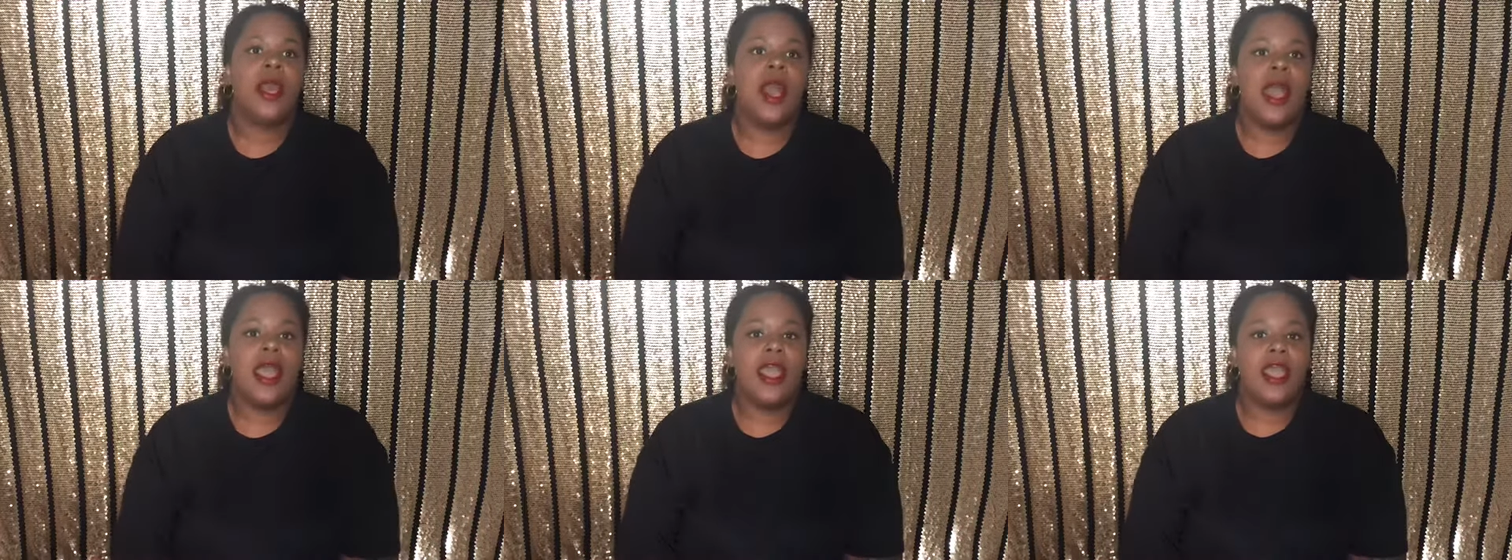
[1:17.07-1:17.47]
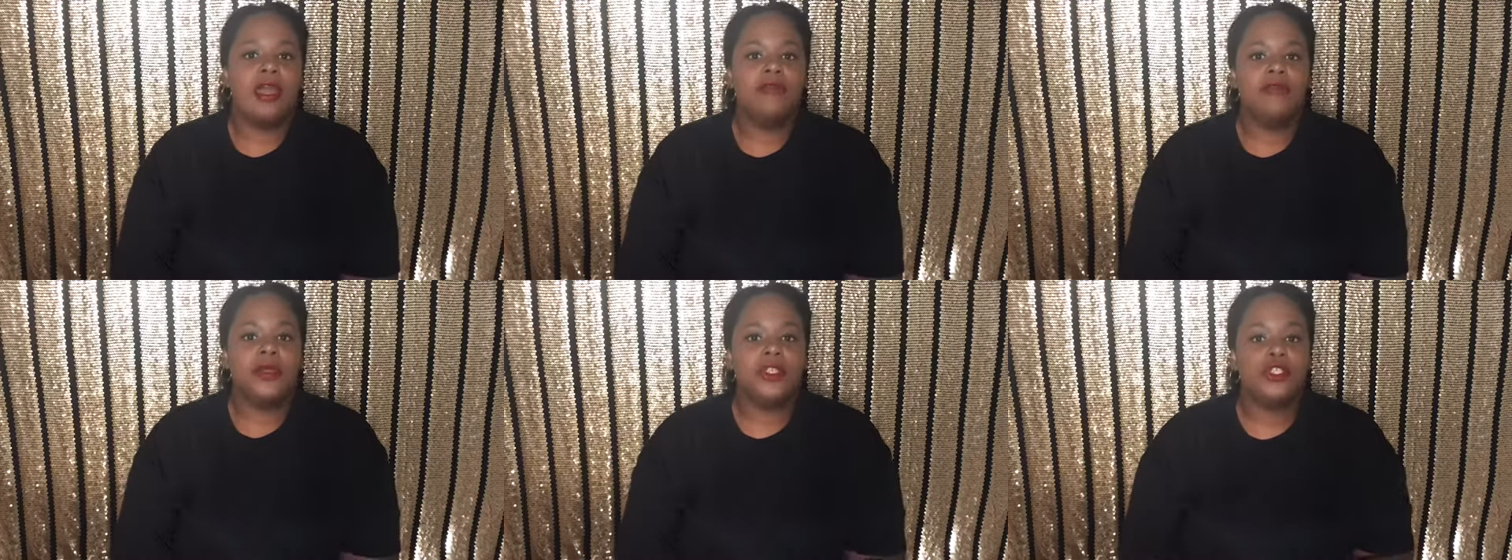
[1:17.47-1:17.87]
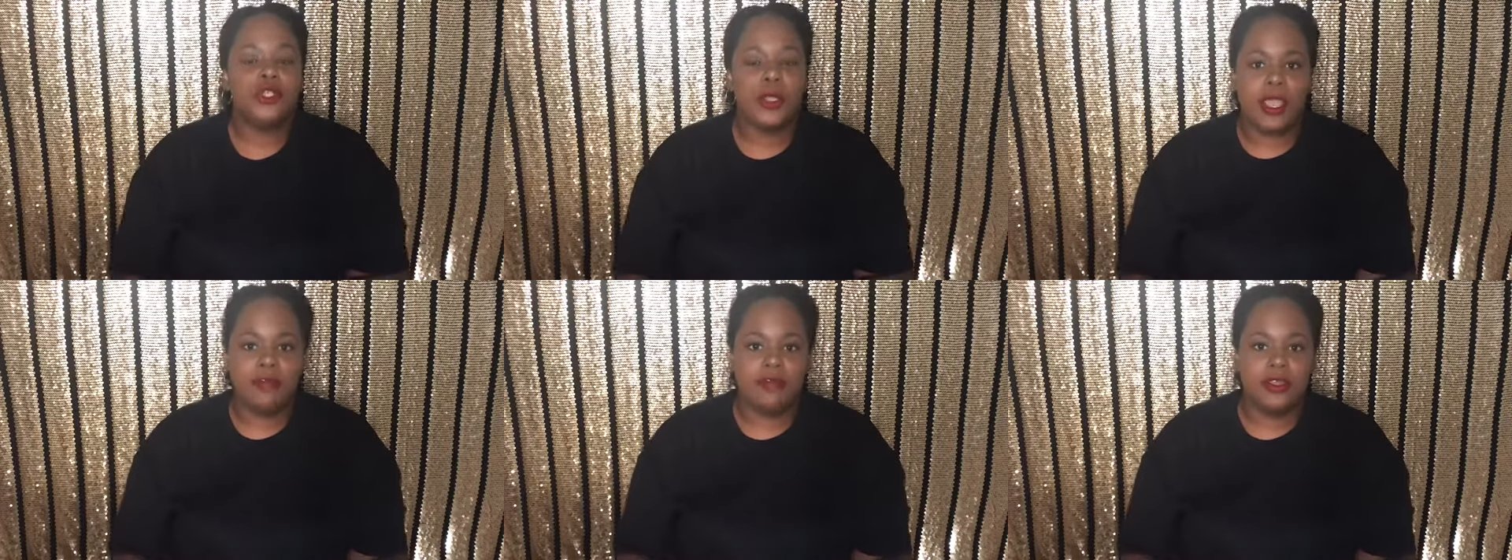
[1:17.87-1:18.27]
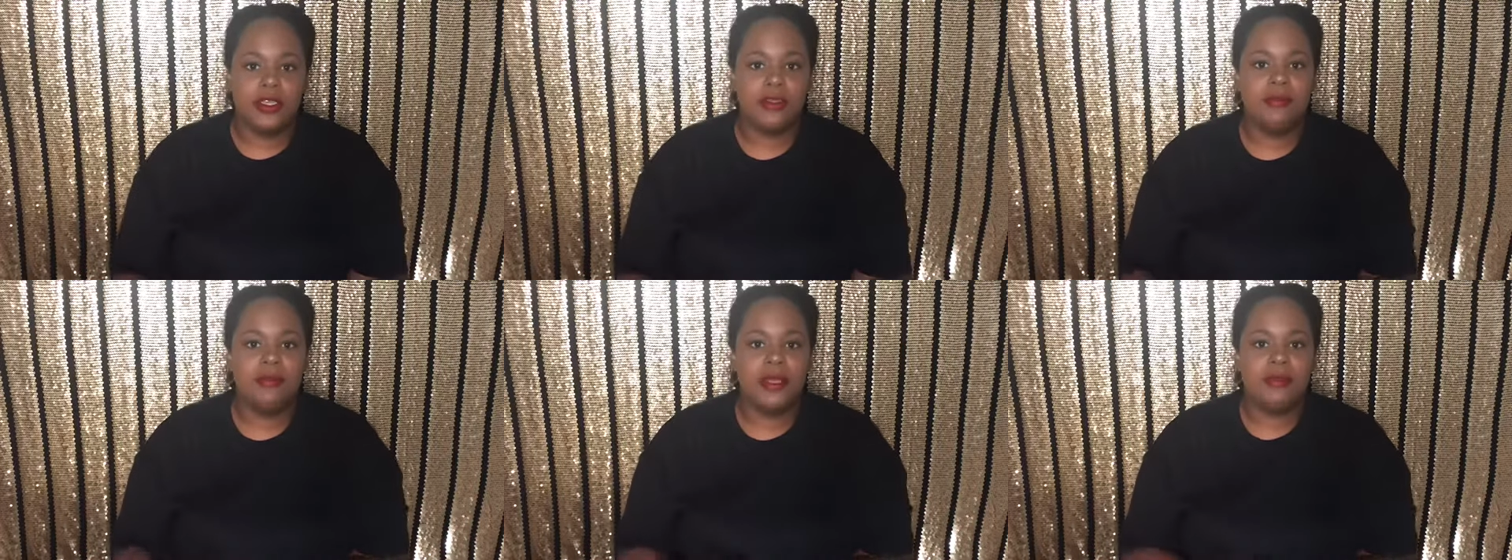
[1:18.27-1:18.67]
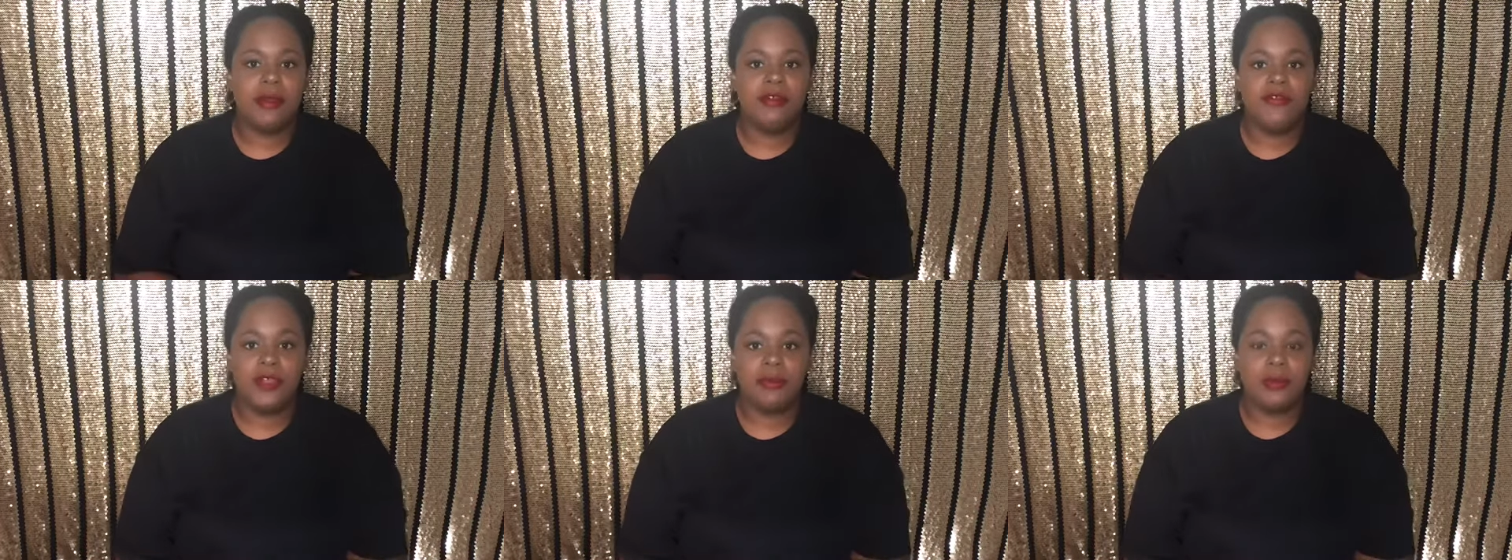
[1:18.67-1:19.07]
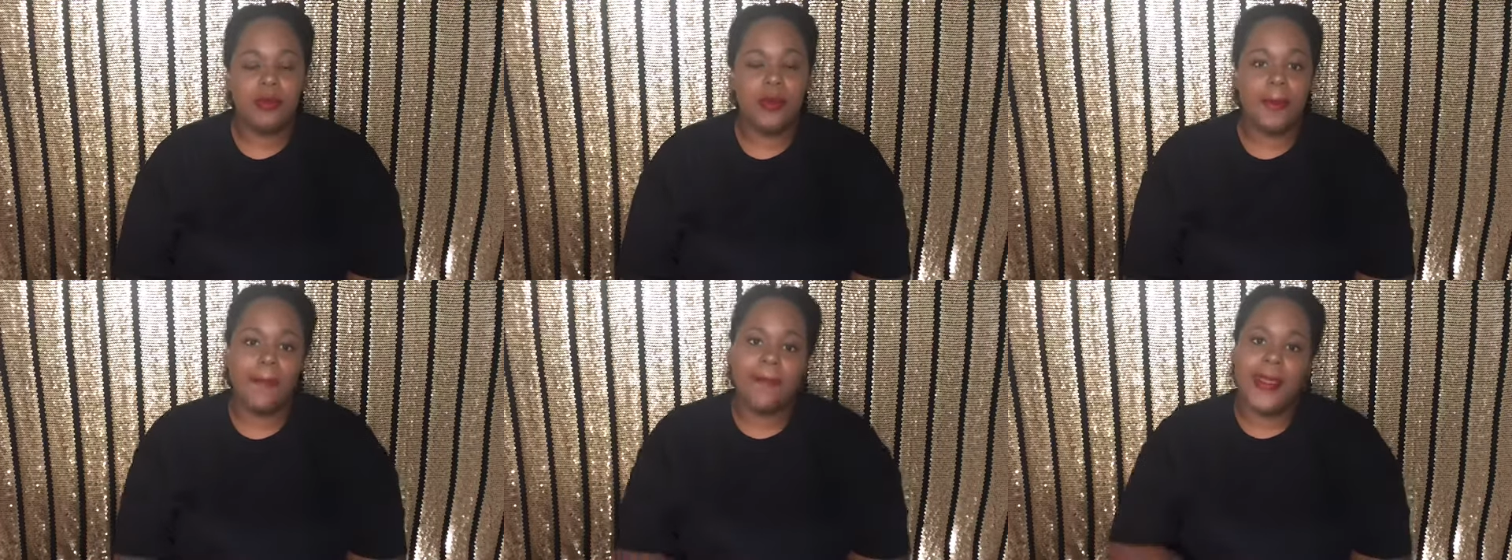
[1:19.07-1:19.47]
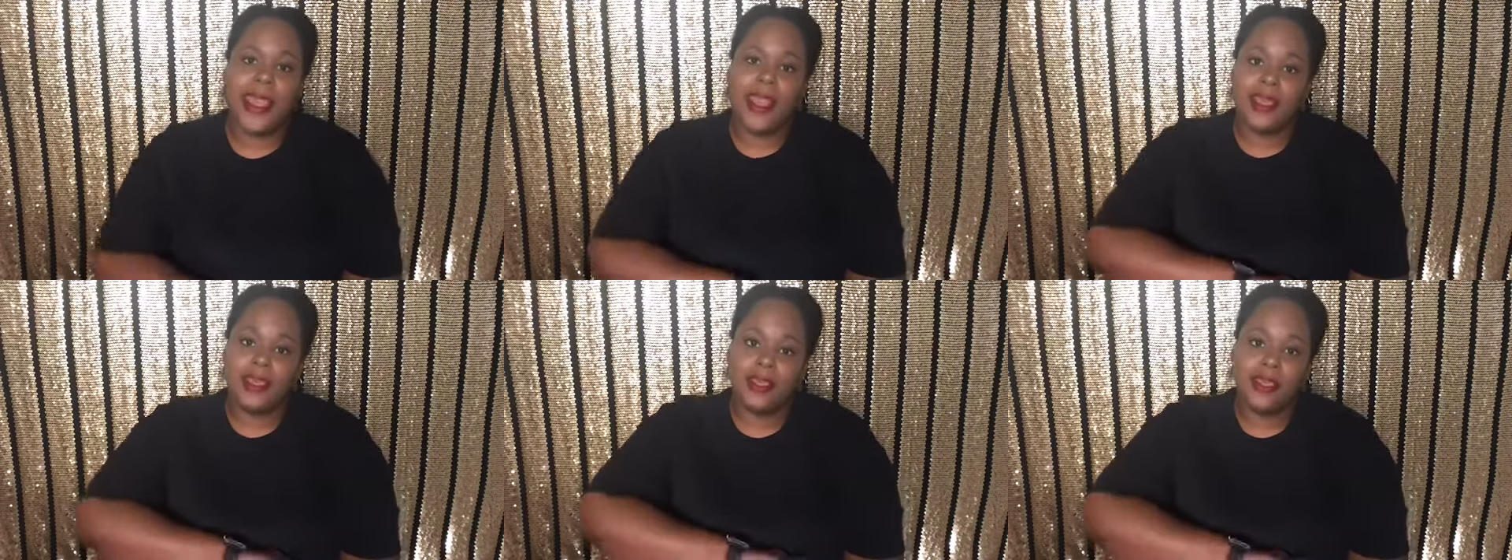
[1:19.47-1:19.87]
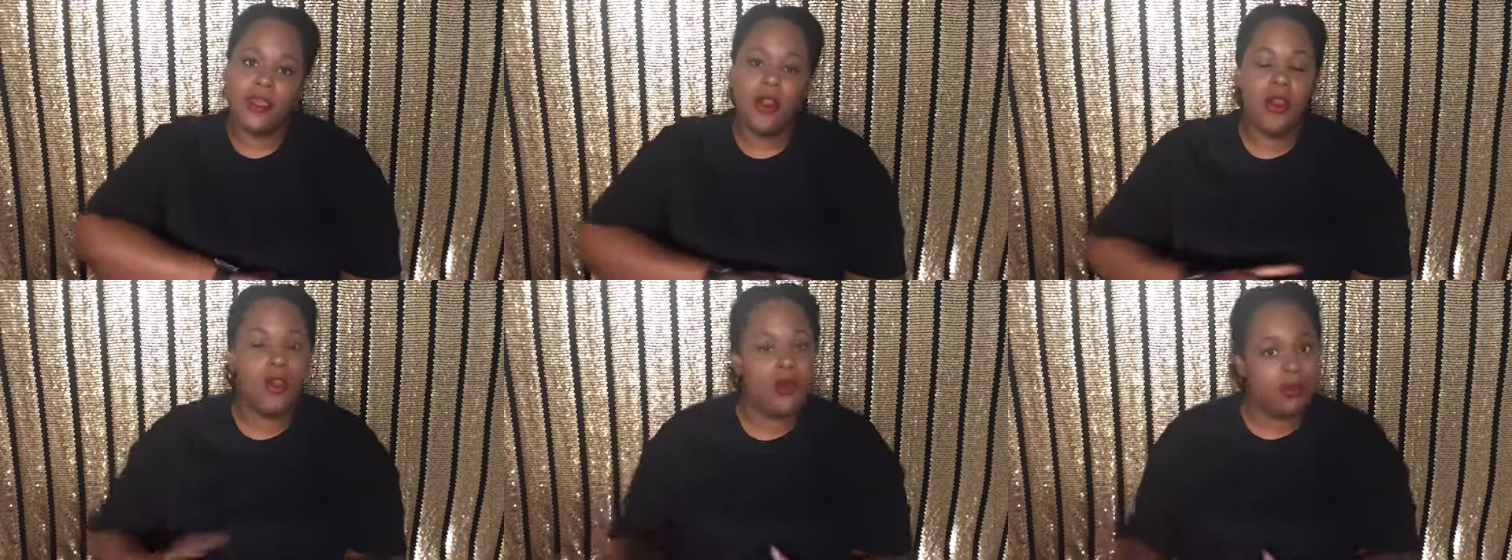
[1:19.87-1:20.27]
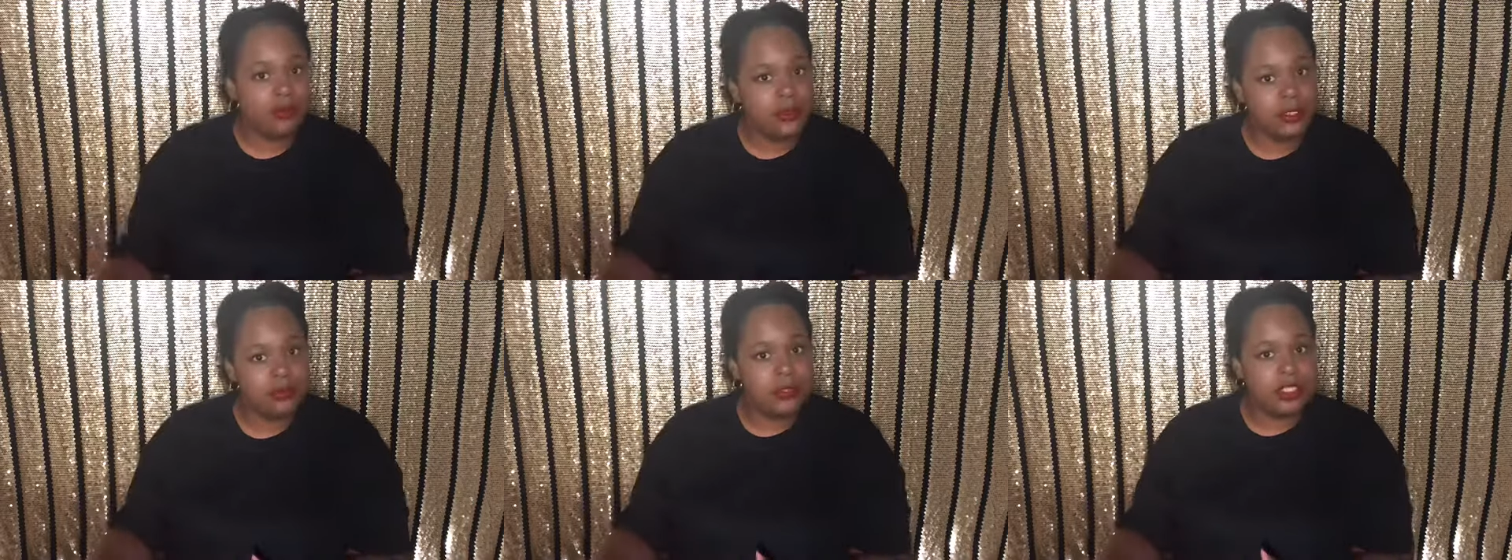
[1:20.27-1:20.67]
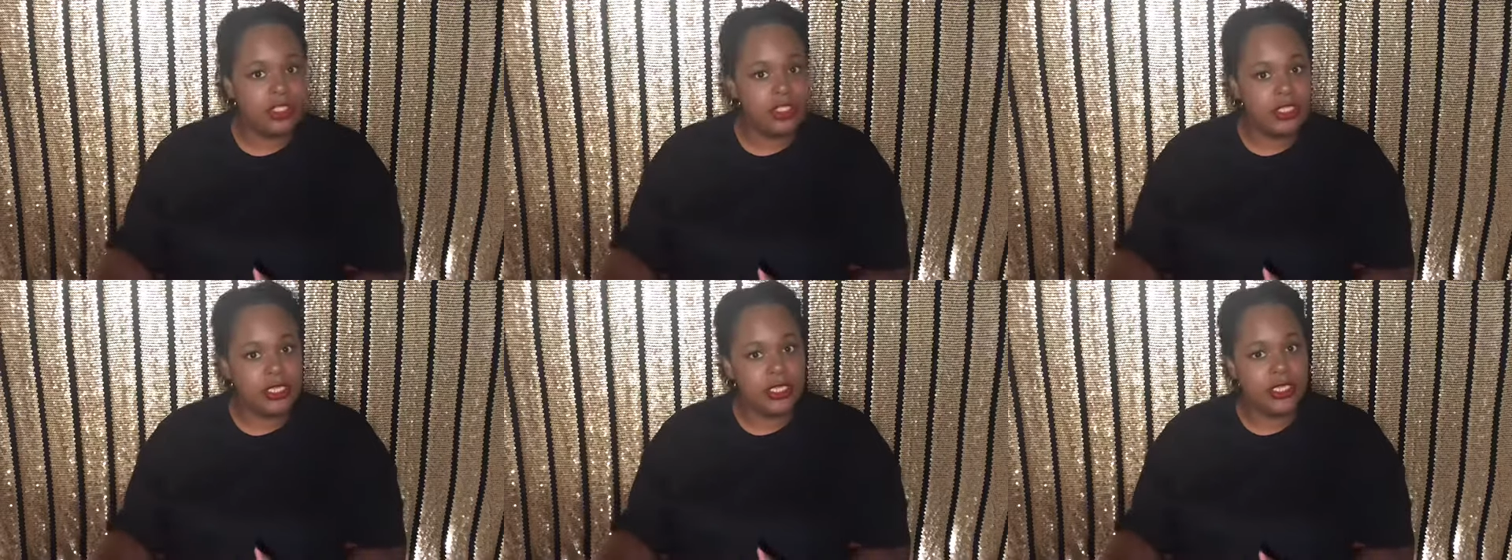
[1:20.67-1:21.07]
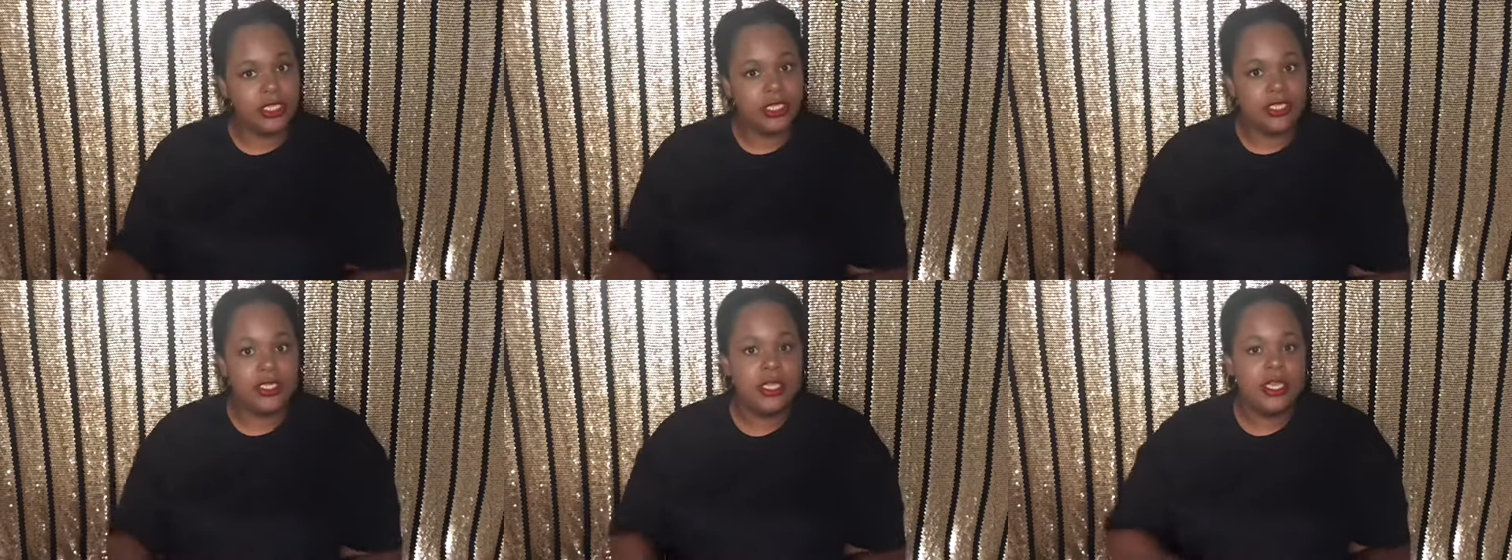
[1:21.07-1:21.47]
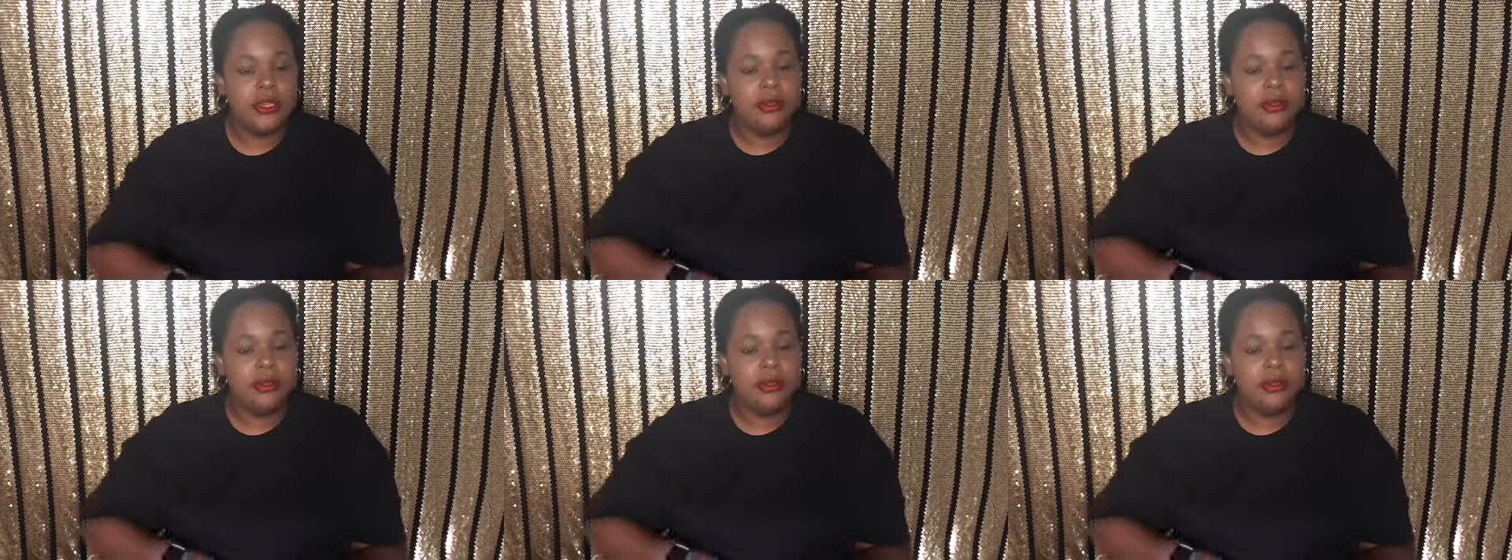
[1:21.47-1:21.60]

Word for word: I have been traveling. Me and my family went back home to Michigan,